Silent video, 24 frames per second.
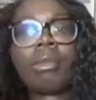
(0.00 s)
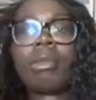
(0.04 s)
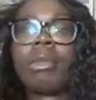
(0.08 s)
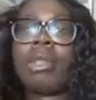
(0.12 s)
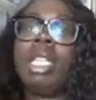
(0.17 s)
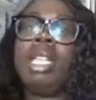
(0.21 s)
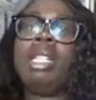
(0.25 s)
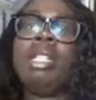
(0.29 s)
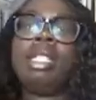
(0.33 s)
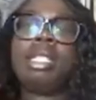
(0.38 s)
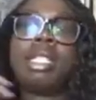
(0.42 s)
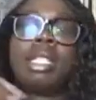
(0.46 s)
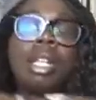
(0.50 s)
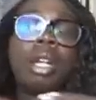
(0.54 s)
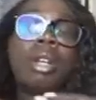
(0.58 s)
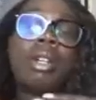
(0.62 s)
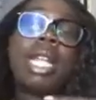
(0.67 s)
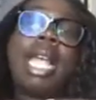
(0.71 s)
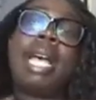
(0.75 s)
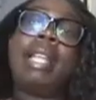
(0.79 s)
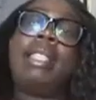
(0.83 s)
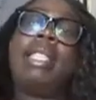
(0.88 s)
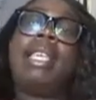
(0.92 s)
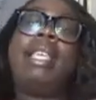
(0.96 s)
So
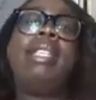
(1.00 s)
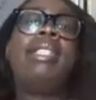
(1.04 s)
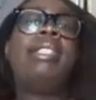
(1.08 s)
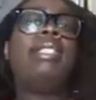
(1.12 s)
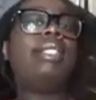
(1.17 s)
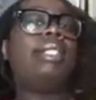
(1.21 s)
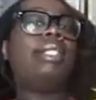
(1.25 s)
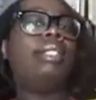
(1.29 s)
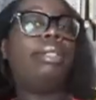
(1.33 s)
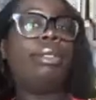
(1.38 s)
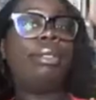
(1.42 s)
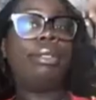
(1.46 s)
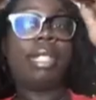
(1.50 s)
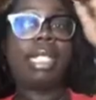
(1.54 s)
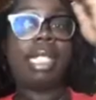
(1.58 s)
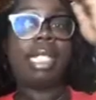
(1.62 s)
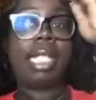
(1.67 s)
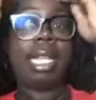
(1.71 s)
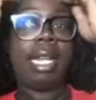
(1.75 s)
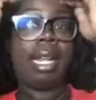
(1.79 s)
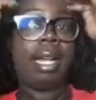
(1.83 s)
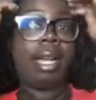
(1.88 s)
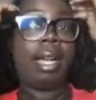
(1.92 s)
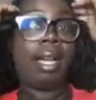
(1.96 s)
now that it's loosened
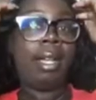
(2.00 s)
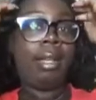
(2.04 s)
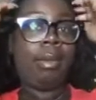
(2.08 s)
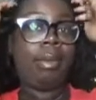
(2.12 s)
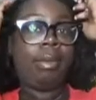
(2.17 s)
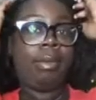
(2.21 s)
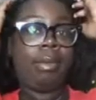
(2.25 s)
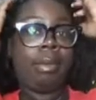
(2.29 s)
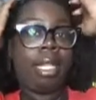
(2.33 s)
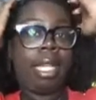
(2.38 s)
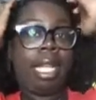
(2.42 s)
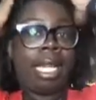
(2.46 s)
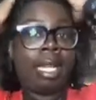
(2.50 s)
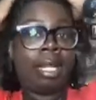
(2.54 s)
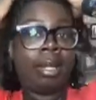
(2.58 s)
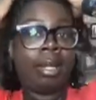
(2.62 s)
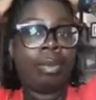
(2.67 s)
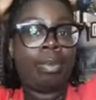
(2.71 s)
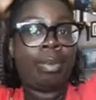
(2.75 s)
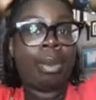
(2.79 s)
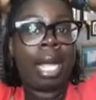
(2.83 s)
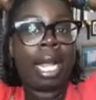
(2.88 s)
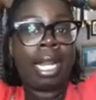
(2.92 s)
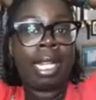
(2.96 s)
up, I
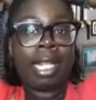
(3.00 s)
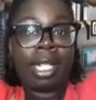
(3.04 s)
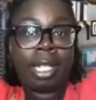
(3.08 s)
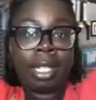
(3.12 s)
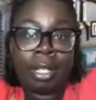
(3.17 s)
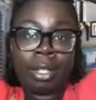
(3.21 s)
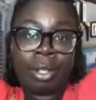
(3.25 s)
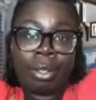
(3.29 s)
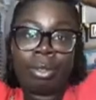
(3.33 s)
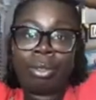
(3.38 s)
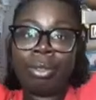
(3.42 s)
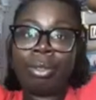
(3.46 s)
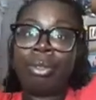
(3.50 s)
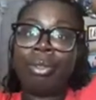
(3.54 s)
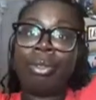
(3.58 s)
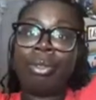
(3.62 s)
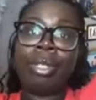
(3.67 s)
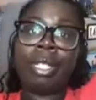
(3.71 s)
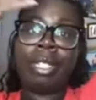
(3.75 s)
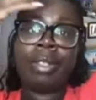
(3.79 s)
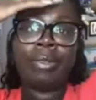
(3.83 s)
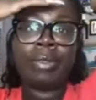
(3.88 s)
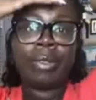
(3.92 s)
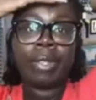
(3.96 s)
can probably do
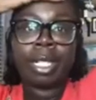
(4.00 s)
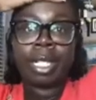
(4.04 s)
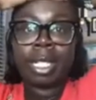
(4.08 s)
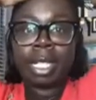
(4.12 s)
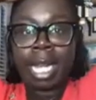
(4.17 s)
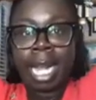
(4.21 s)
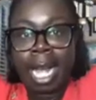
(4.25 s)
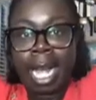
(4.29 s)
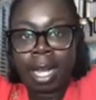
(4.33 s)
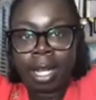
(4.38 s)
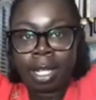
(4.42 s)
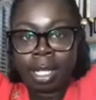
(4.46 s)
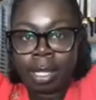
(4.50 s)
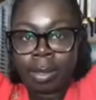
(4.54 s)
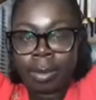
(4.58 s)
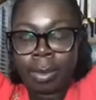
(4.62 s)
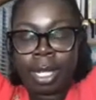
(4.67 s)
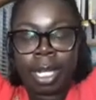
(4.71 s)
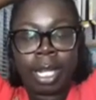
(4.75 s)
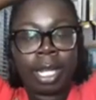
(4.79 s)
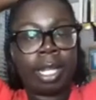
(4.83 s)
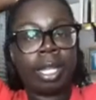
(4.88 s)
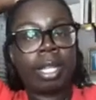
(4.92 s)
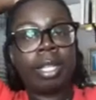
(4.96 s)
different styles
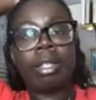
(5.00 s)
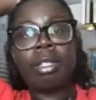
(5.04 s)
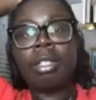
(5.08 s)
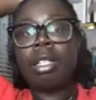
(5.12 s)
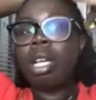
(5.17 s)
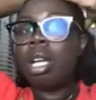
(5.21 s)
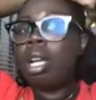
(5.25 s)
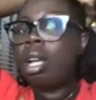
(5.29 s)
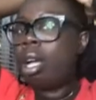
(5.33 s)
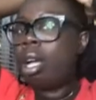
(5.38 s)
with it.